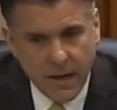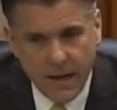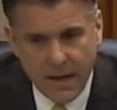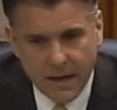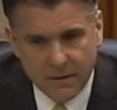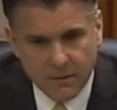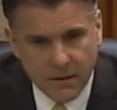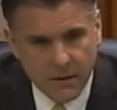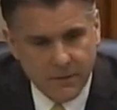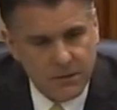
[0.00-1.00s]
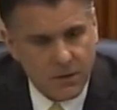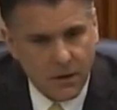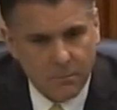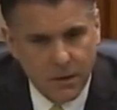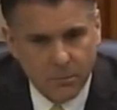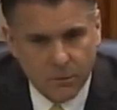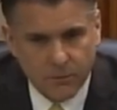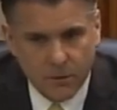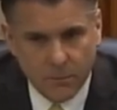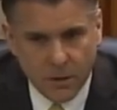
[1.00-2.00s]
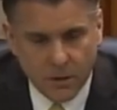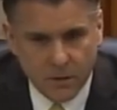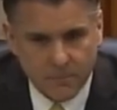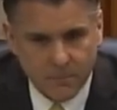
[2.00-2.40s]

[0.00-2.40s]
And uh, these are people from uh,